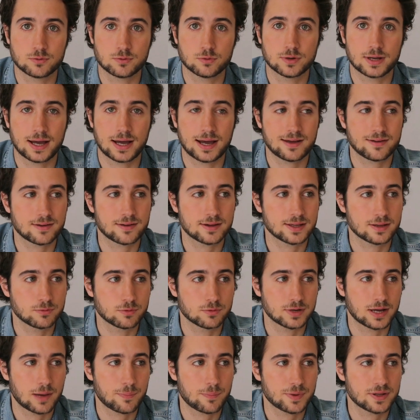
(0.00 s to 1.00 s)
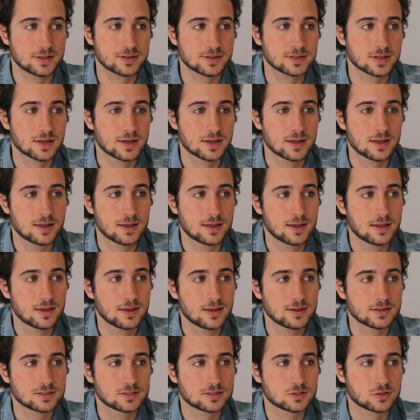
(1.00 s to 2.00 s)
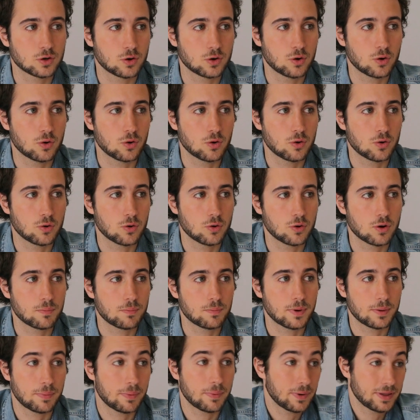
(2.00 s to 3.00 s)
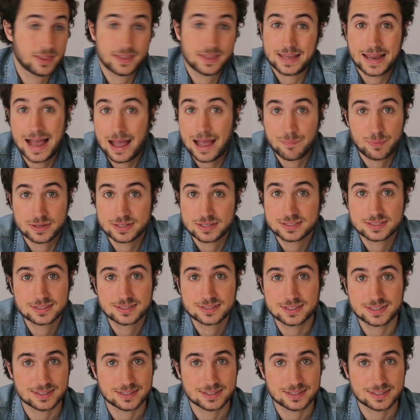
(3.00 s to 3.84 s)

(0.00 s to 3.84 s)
would happen. So but they happened.